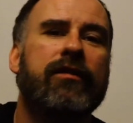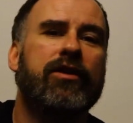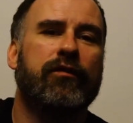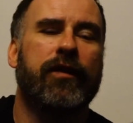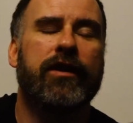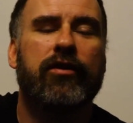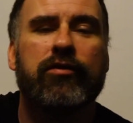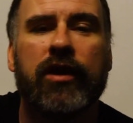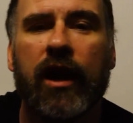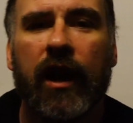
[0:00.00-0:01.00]
series of
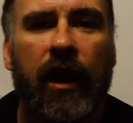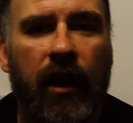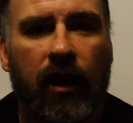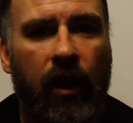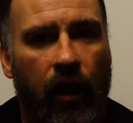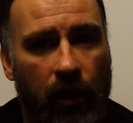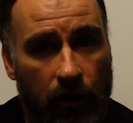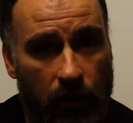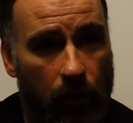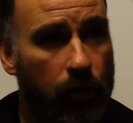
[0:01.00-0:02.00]
videos
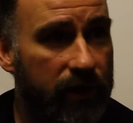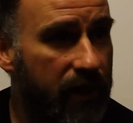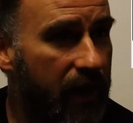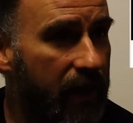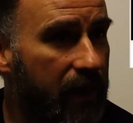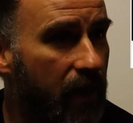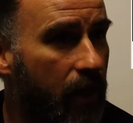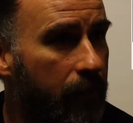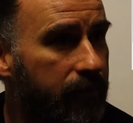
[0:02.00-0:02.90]
with the